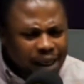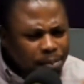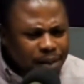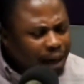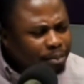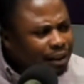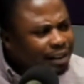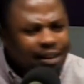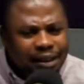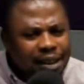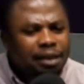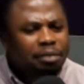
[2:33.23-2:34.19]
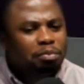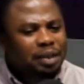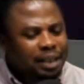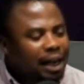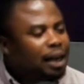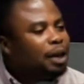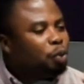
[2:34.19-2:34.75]
They be a
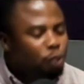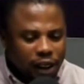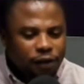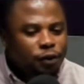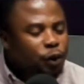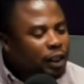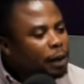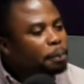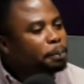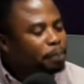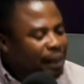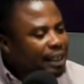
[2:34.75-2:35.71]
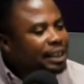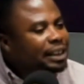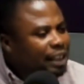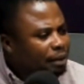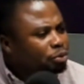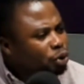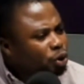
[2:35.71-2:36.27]
say if you keep playing
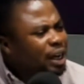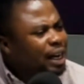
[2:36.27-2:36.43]
them,